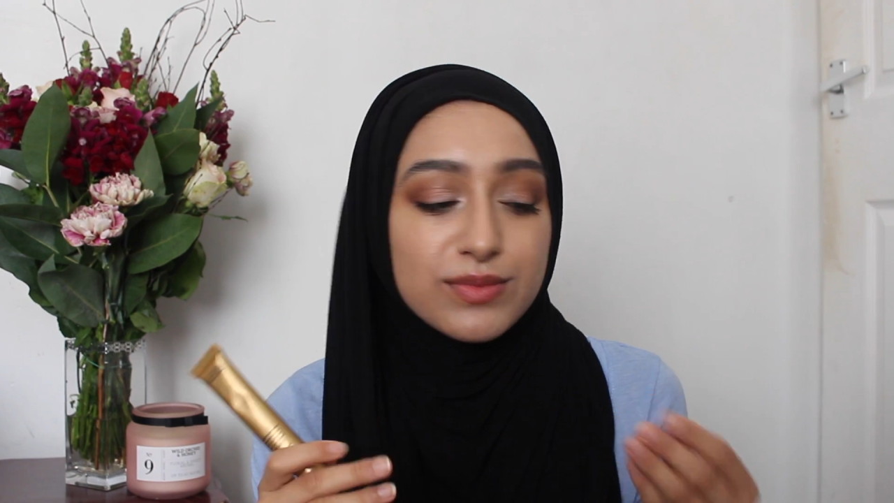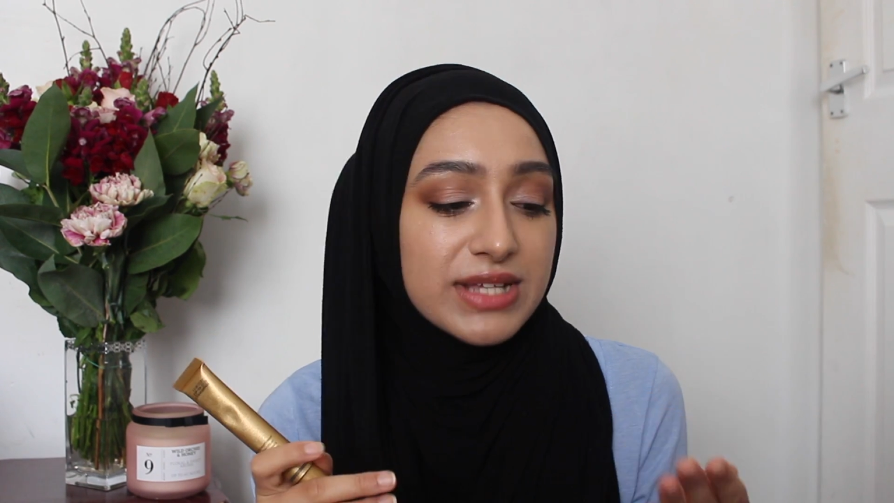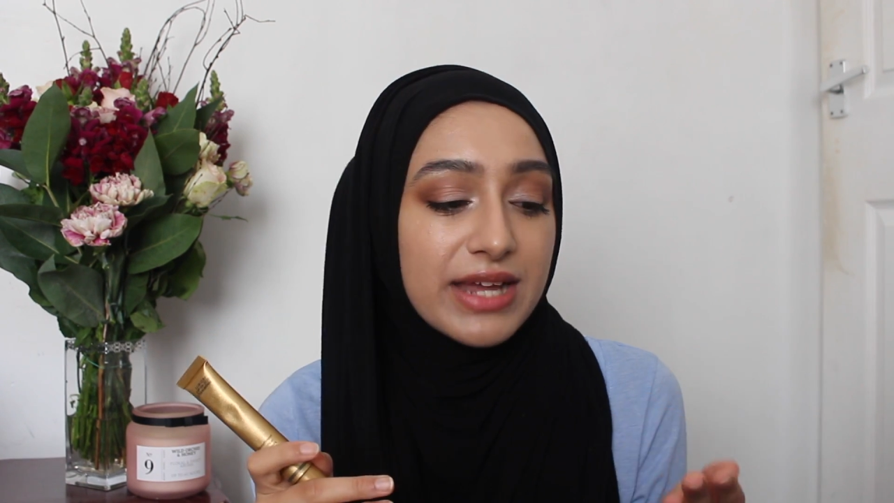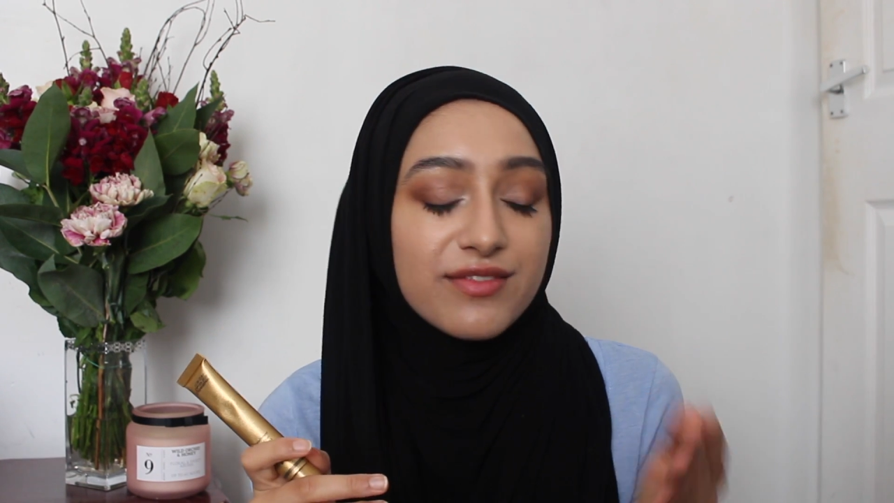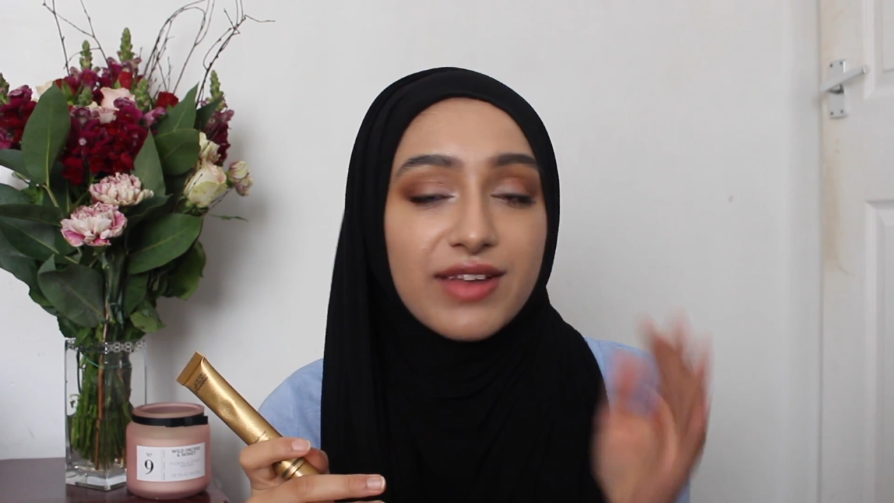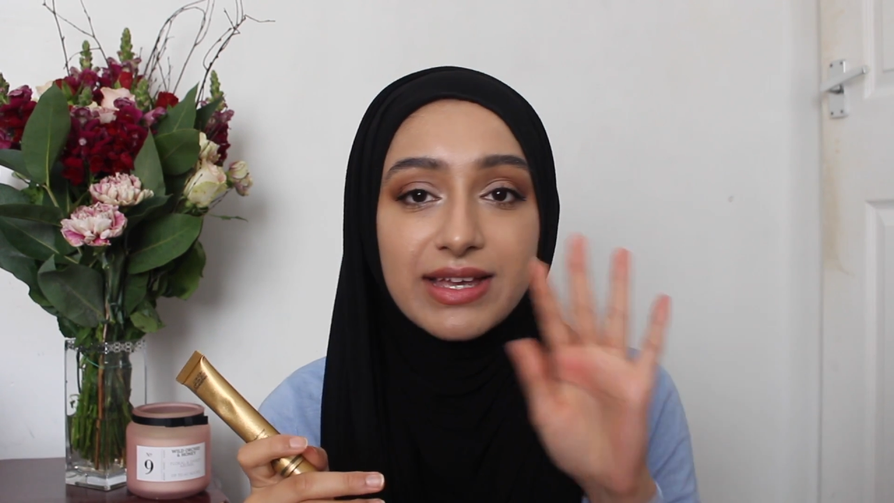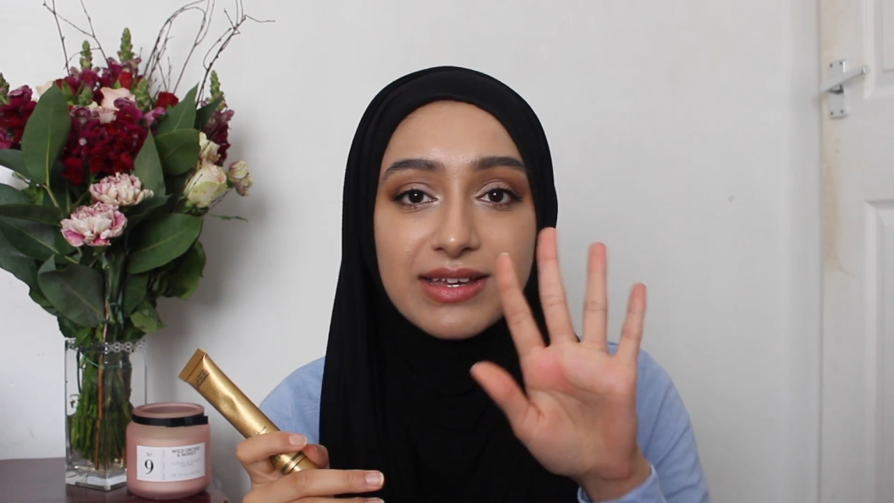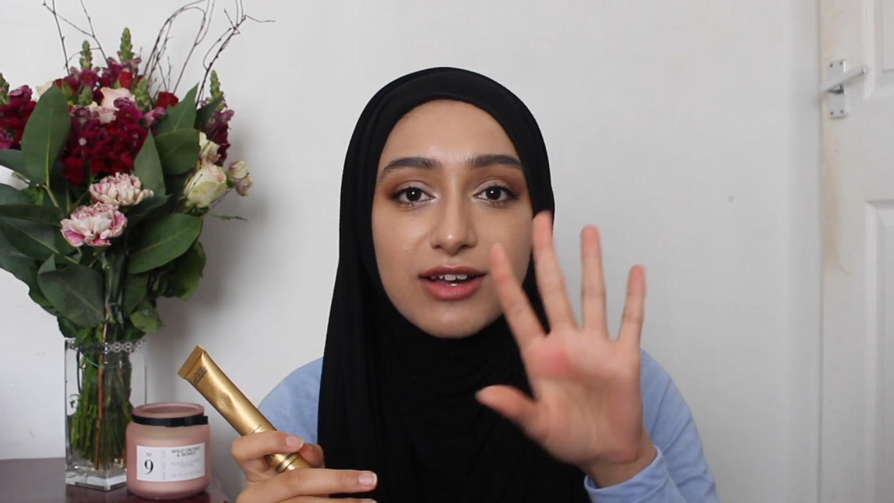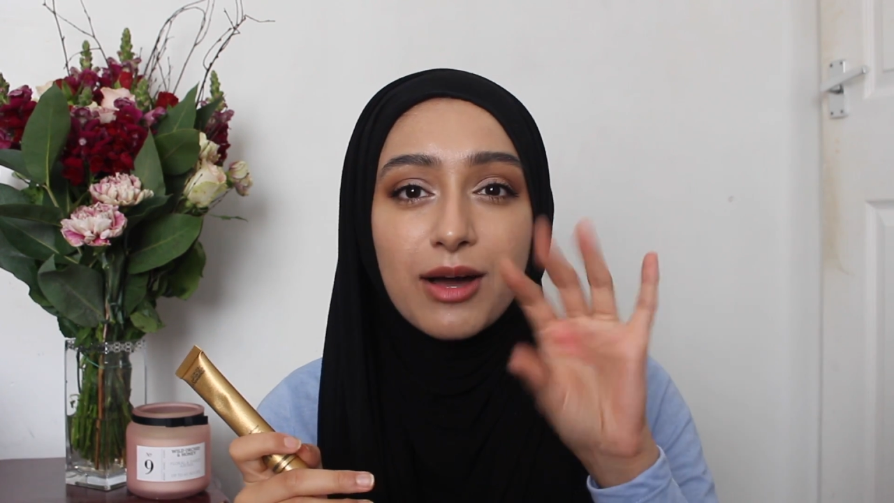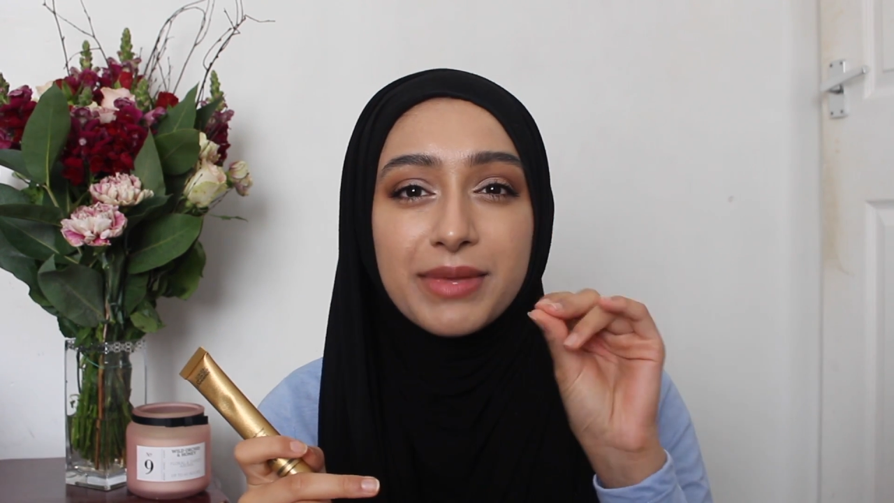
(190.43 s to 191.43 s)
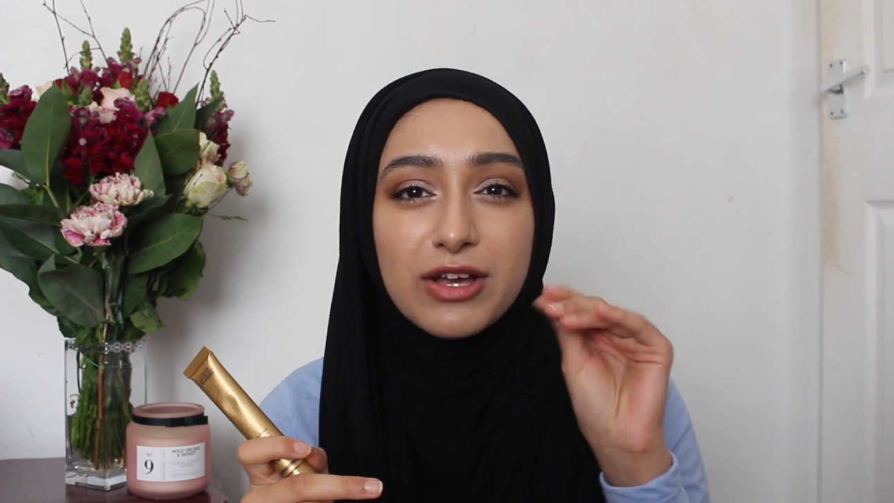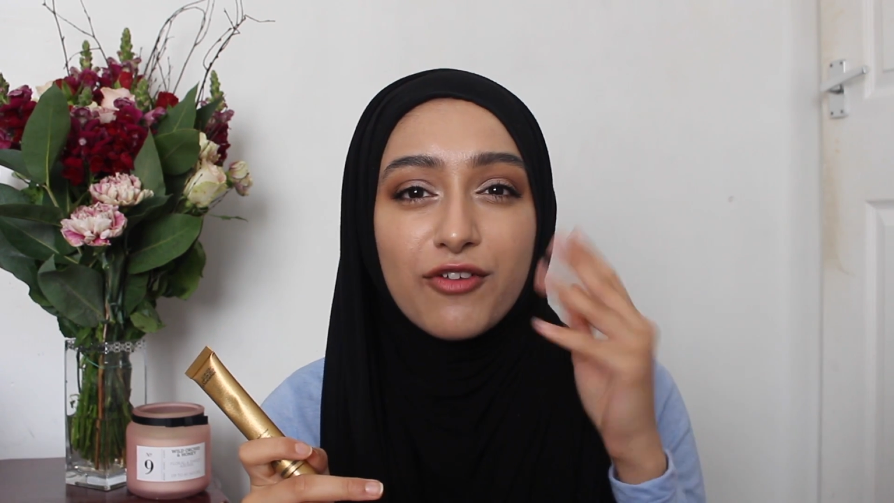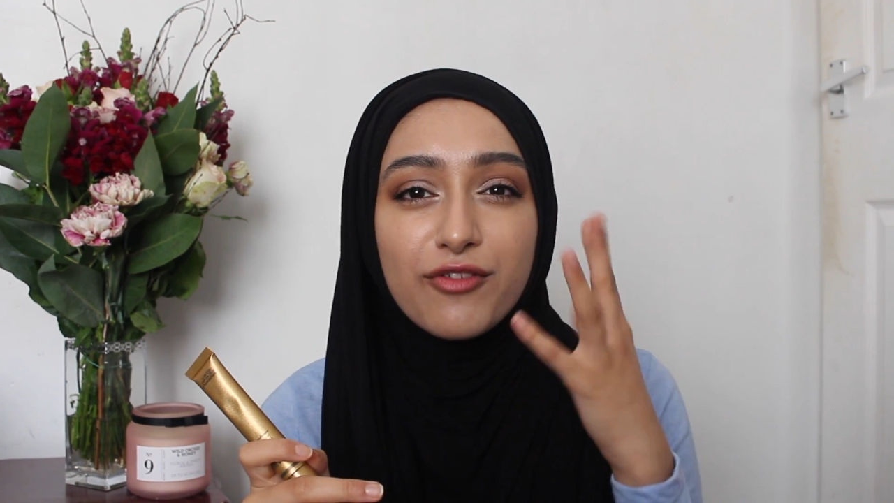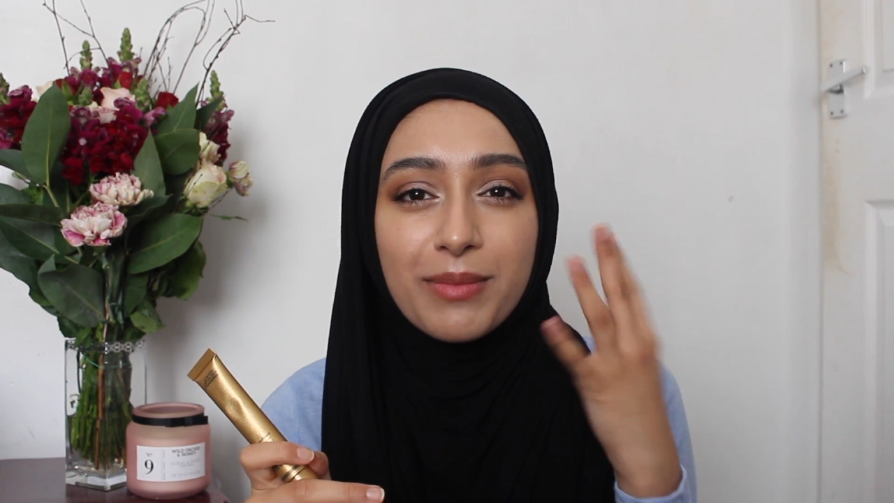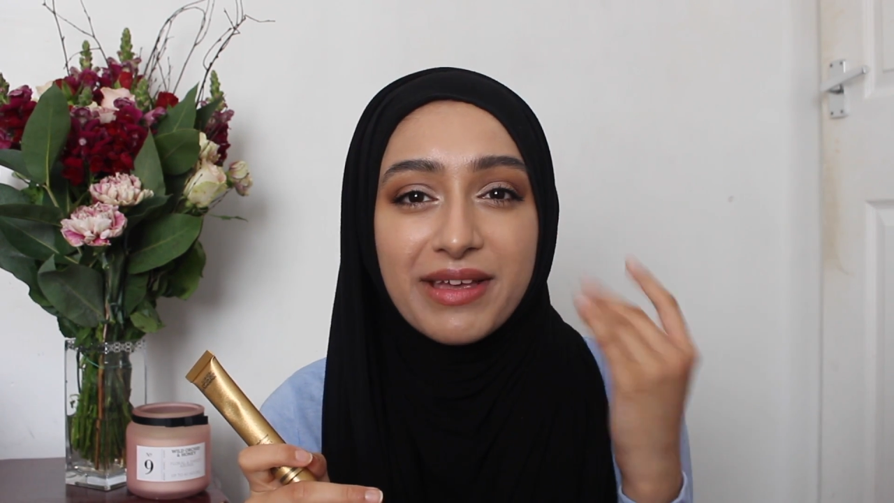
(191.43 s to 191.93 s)
it was kind of like coming
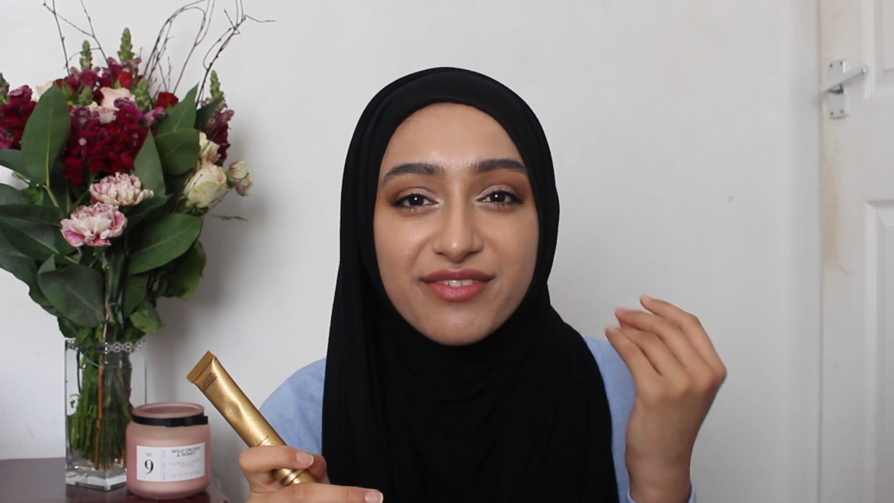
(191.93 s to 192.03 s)
off on my